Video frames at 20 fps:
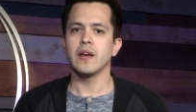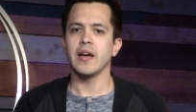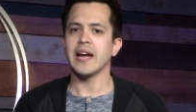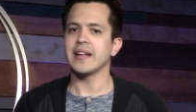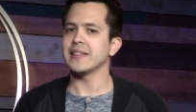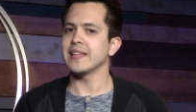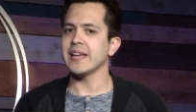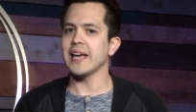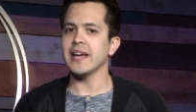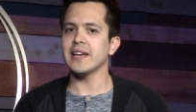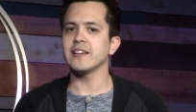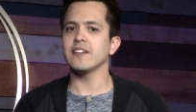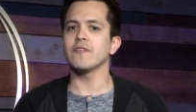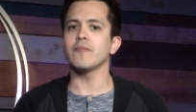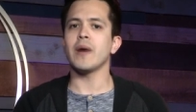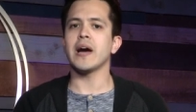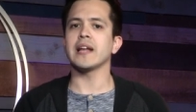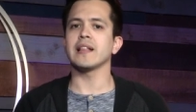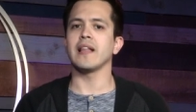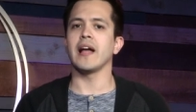at the end of
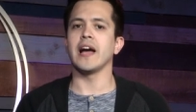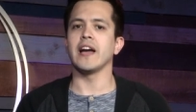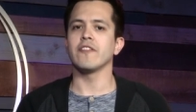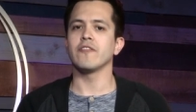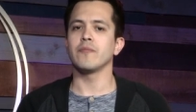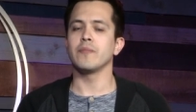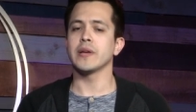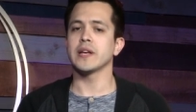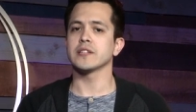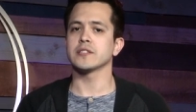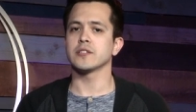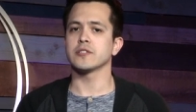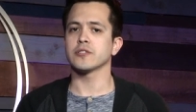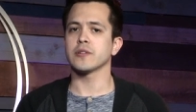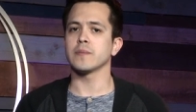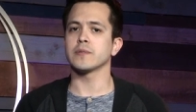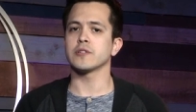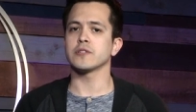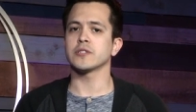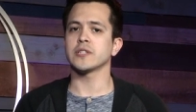my life, because the
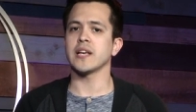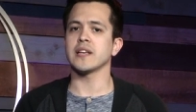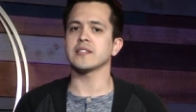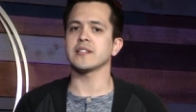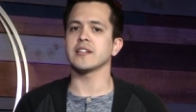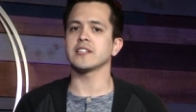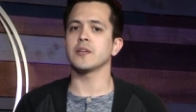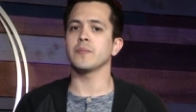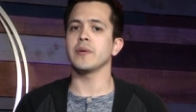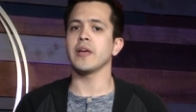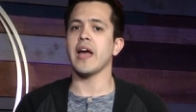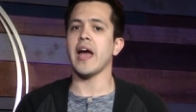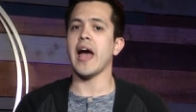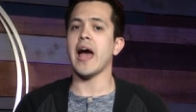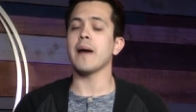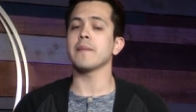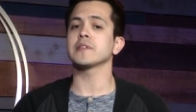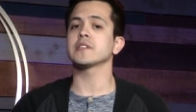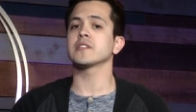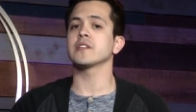scripture says that to be
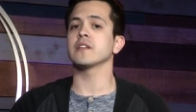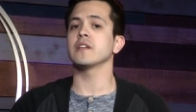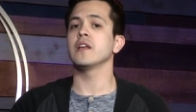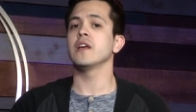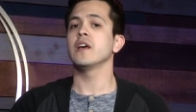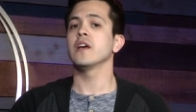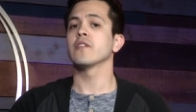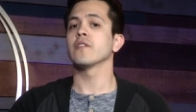absent